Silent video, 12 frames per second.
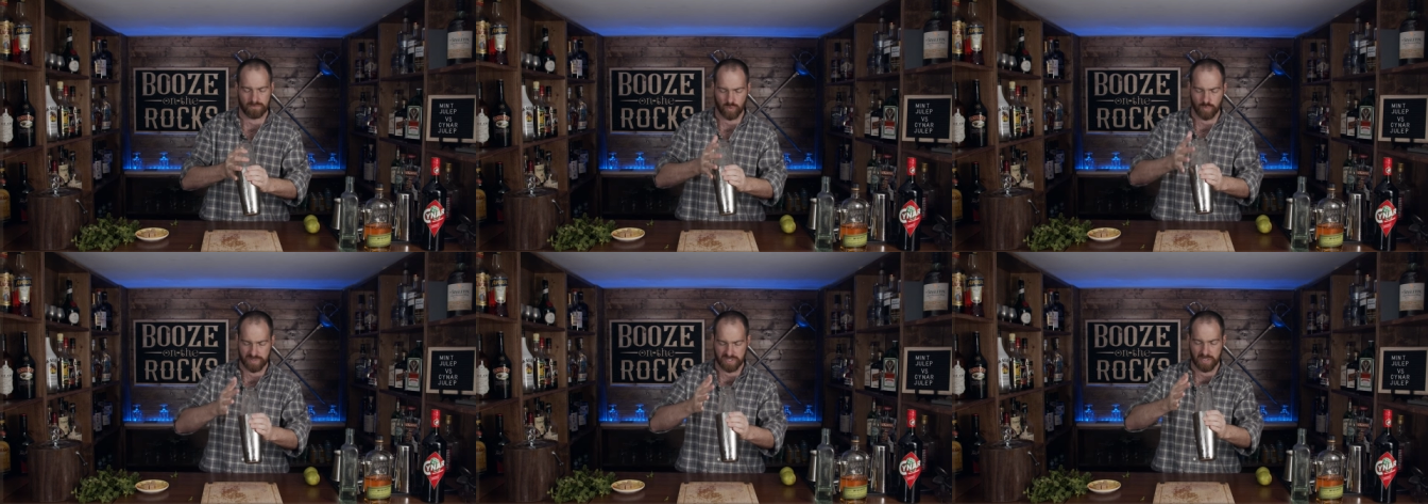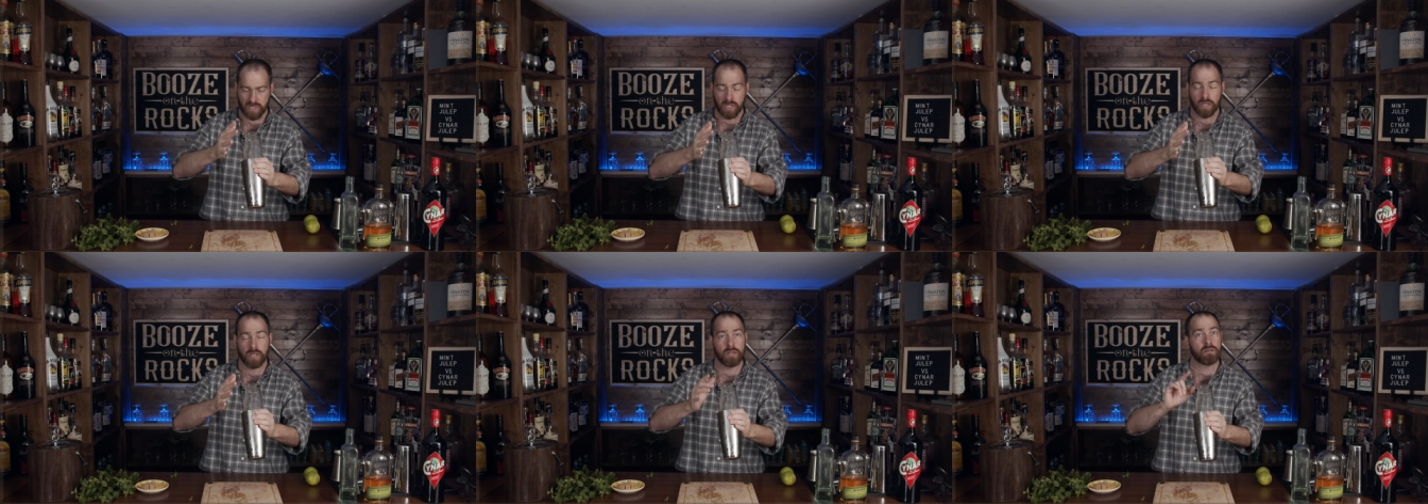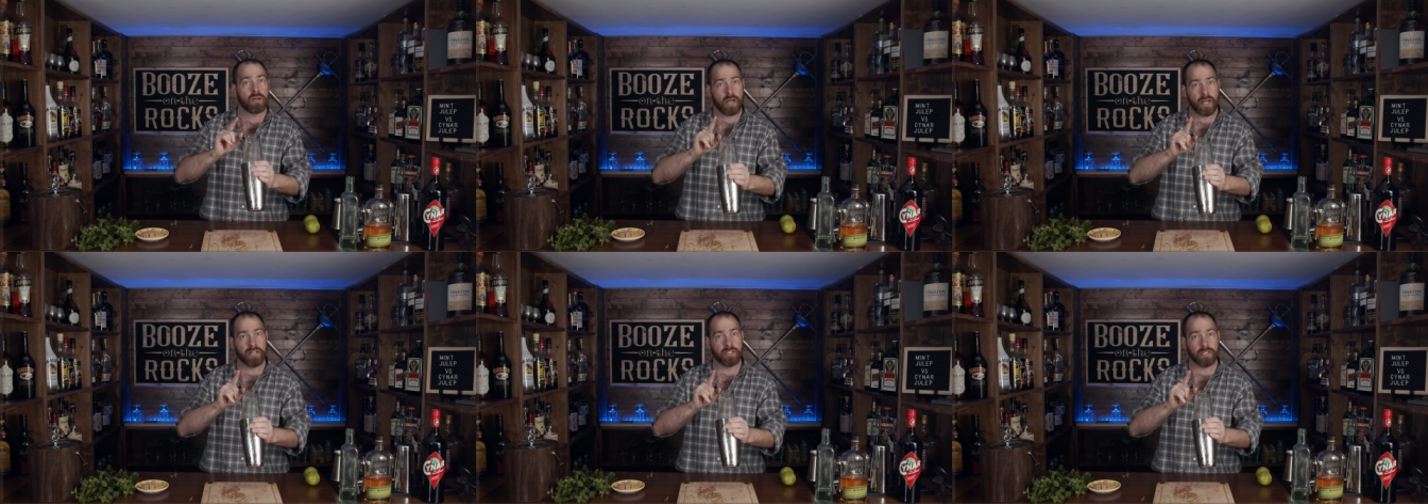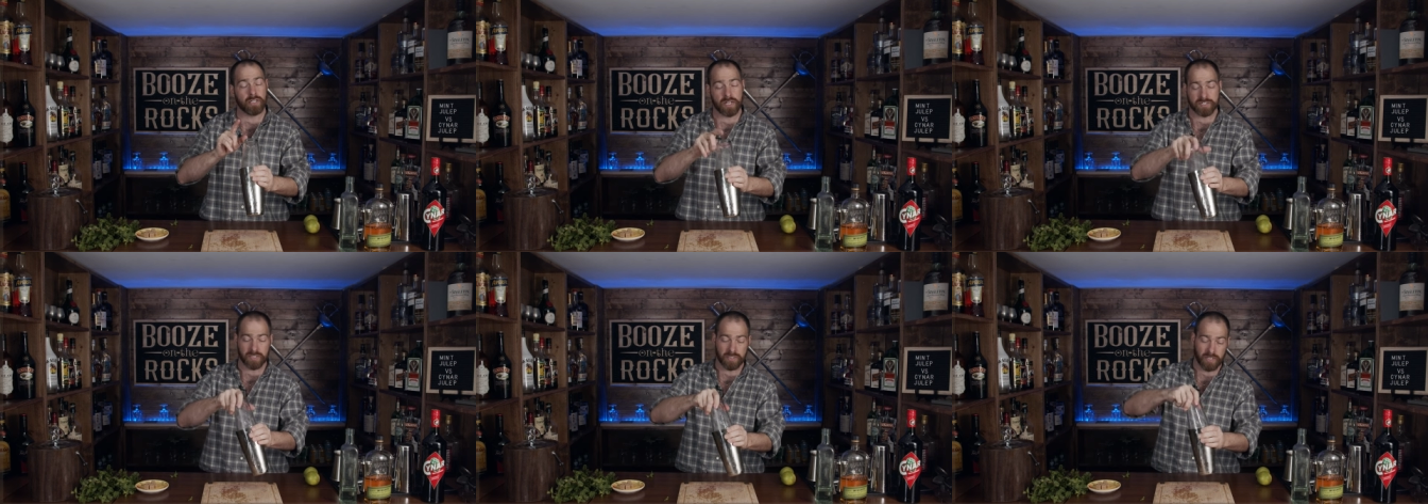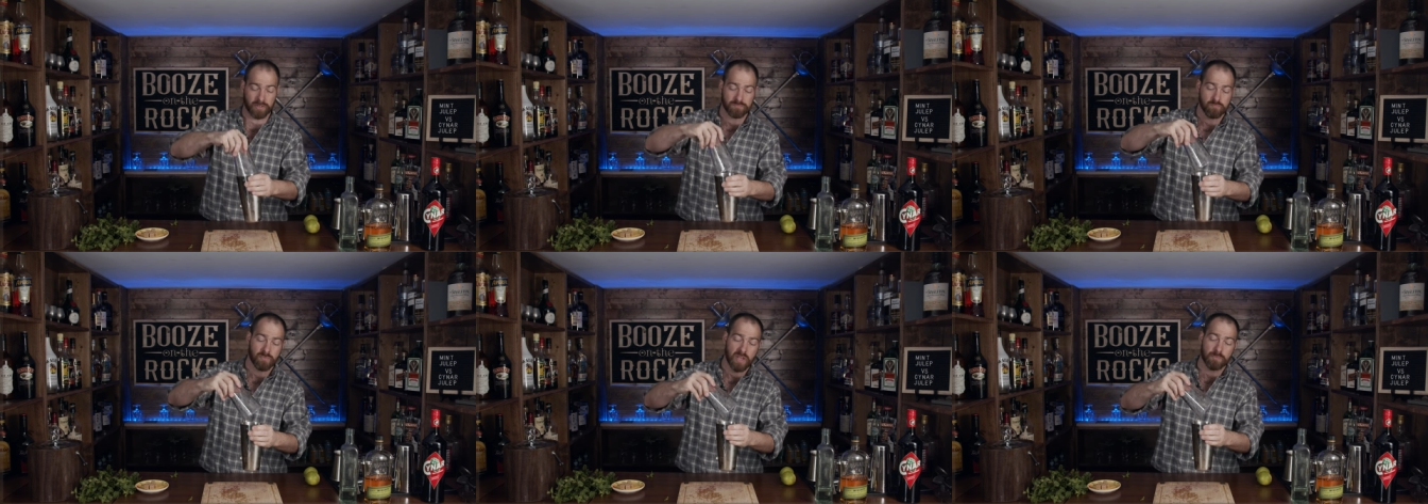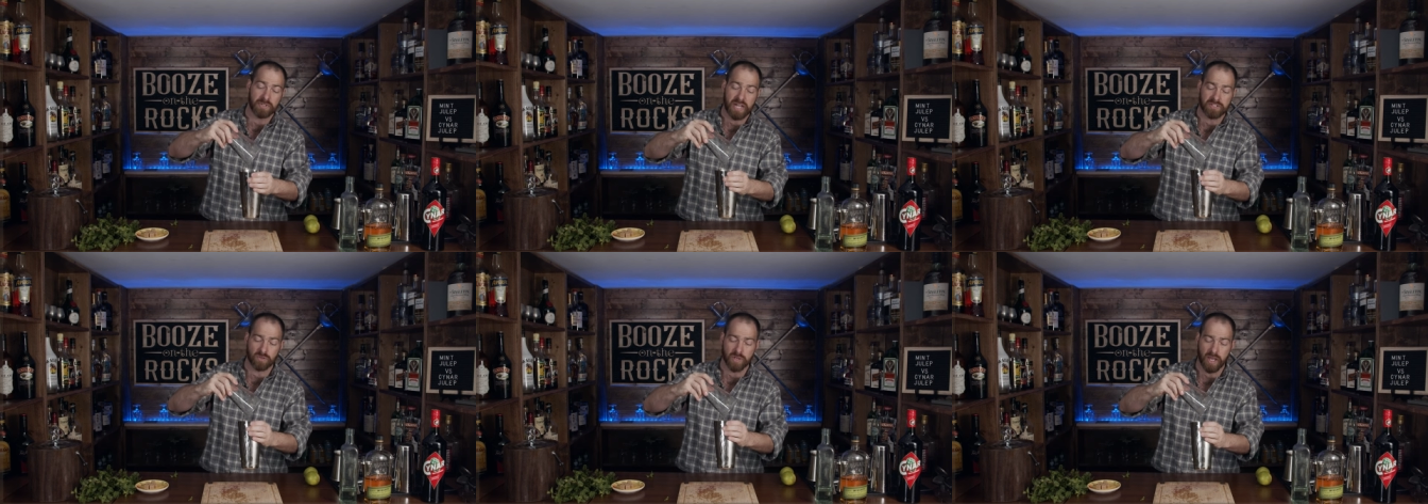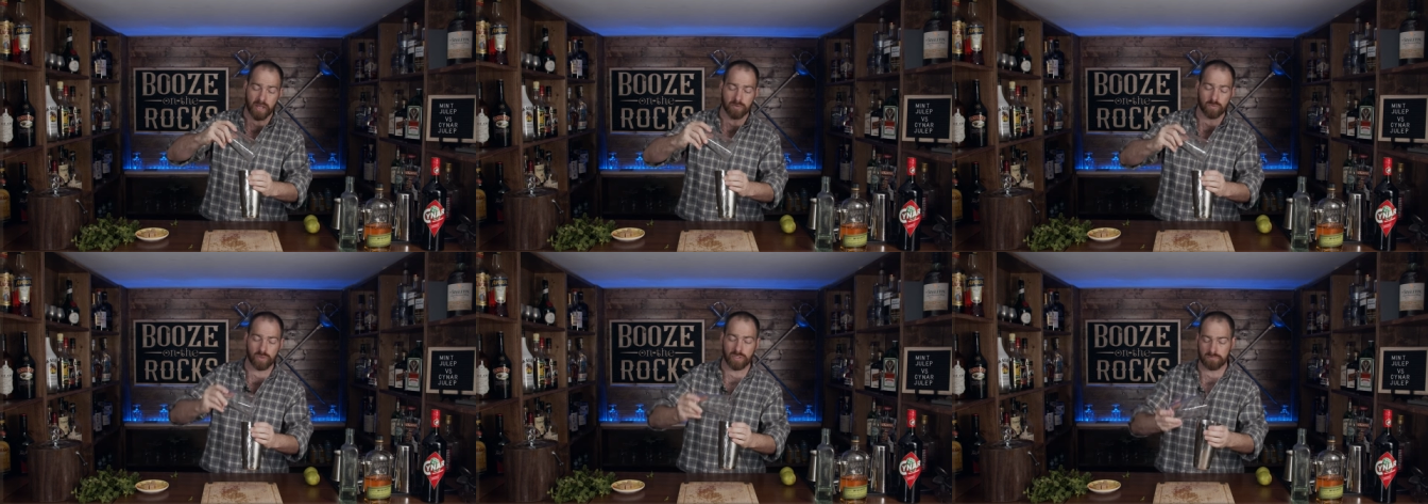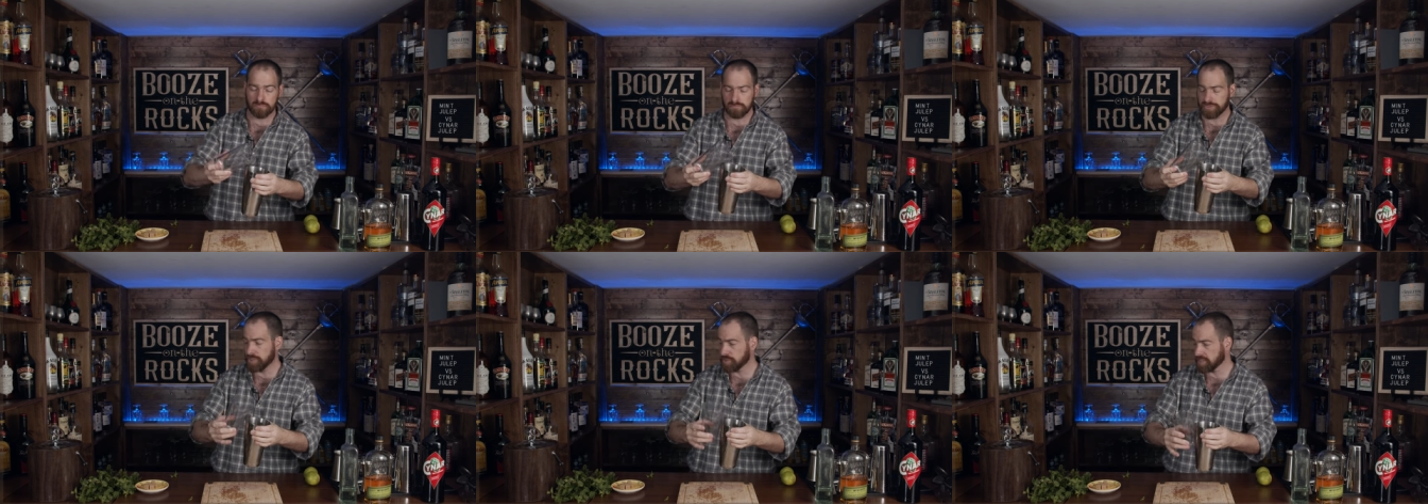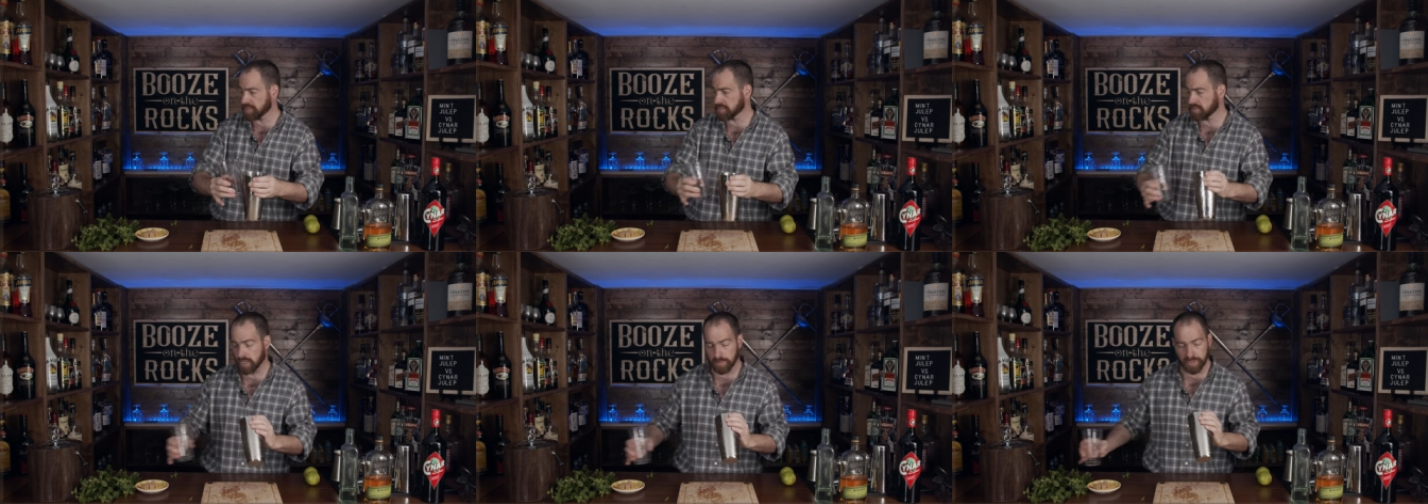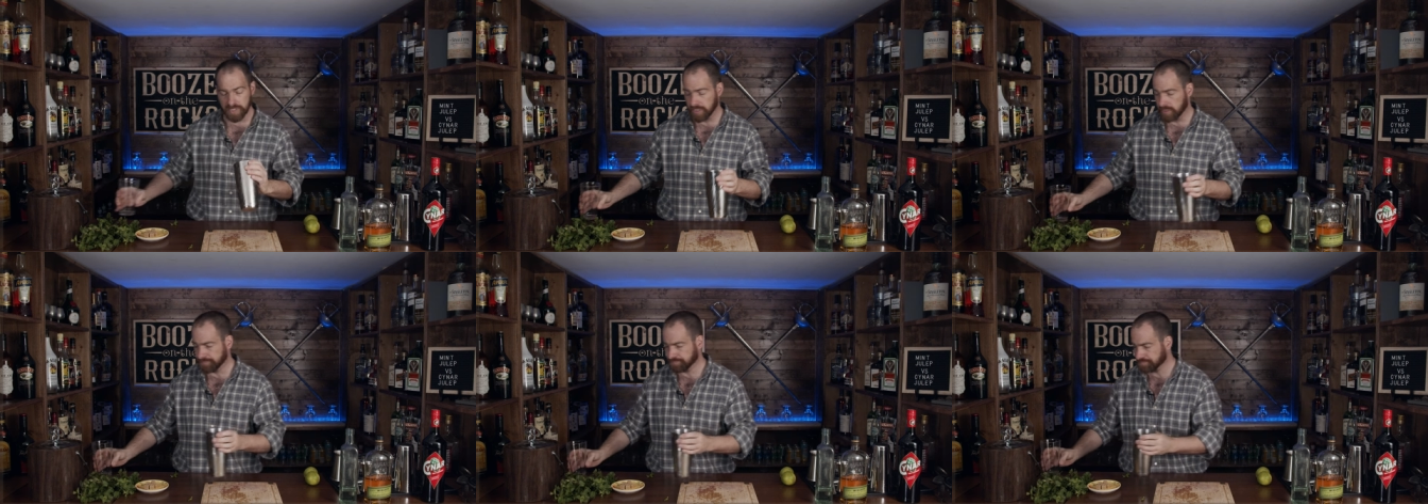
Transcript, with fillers: Oops, I nearly lost it there but that's okay. We'll use this, not a big deal.